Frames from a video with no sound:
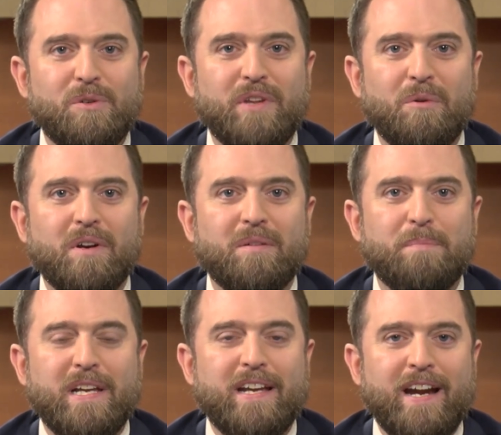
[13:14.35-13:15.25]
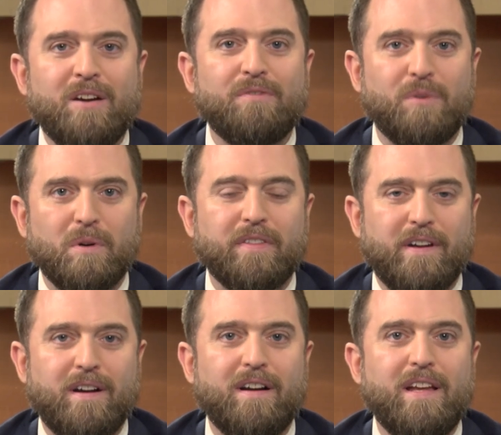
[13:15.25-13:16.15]
who they were being cared for
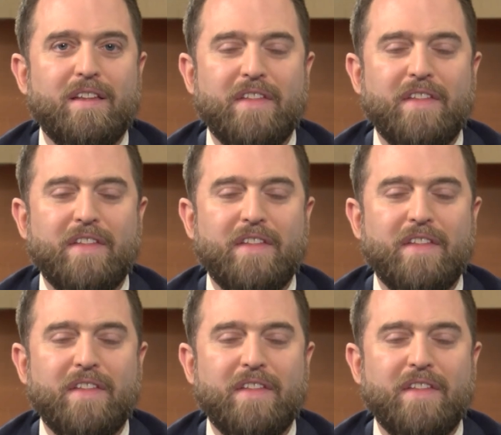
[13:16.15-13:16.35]
there.